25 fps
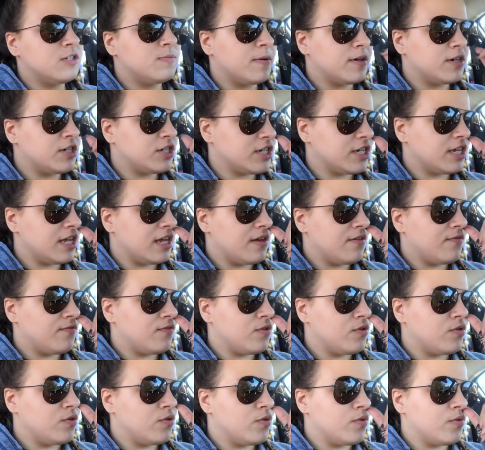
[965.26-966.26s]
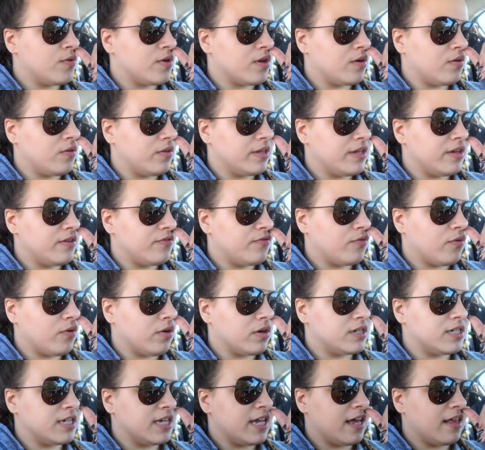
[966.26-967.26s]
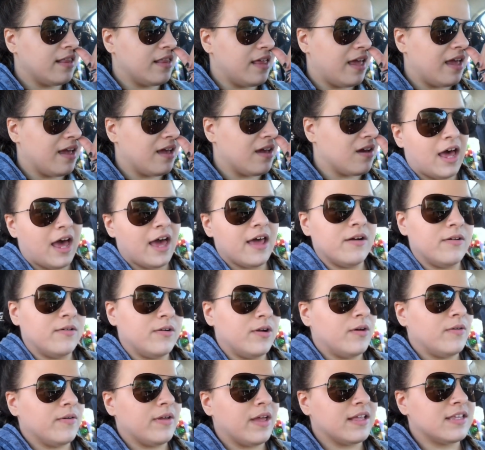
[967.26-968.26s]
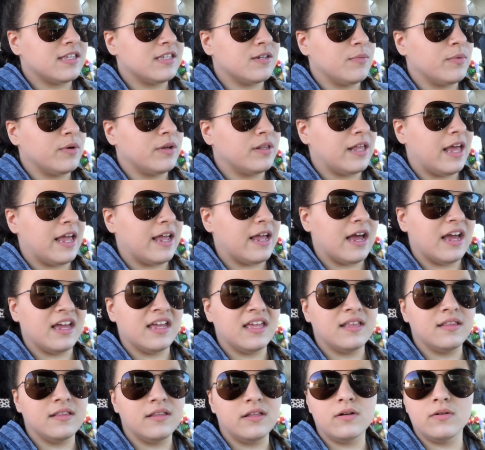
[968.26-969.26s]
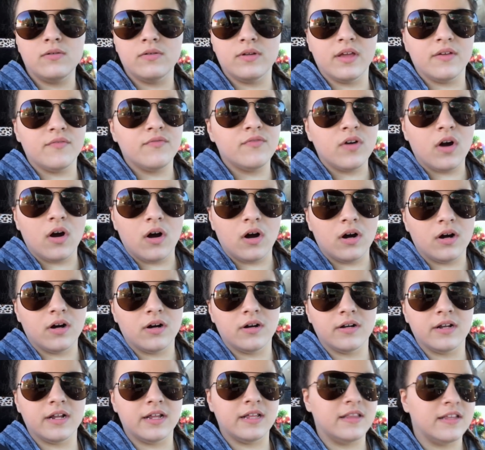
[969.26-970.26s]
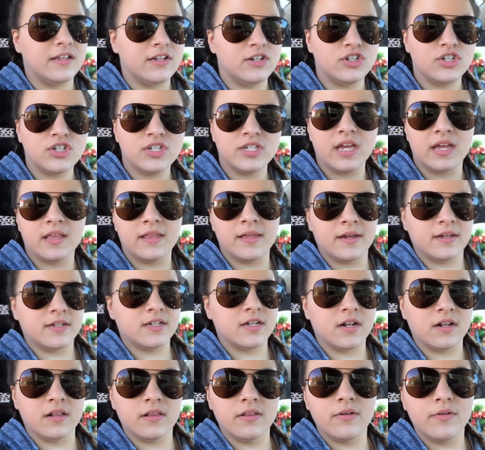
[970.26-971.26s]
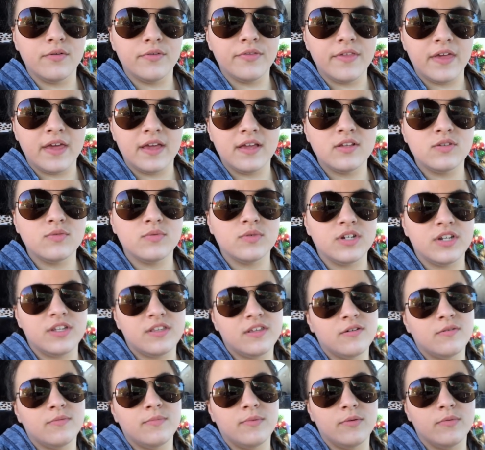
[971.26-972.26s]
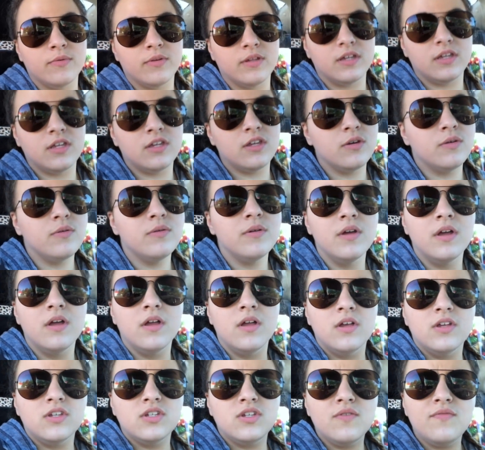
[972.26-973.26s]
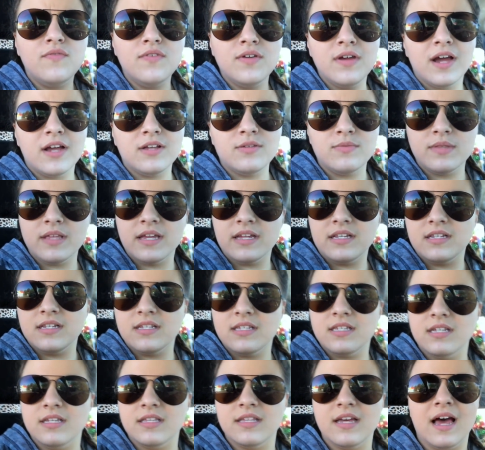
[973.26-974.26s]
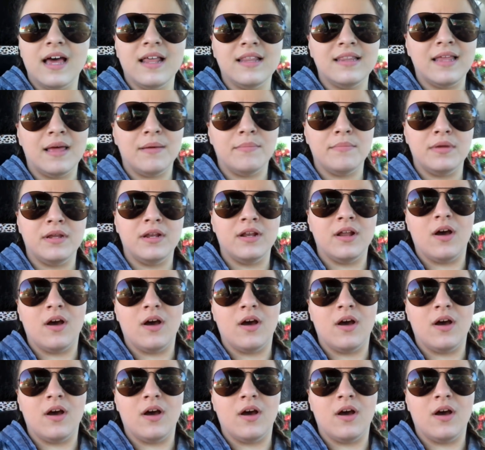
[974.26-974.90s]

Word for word: especially if you can only afford to get like, I don't know, get someone like a little gift card and then just get like a ton of little things, which I think would be really cute. So if you guys would like to see that, let me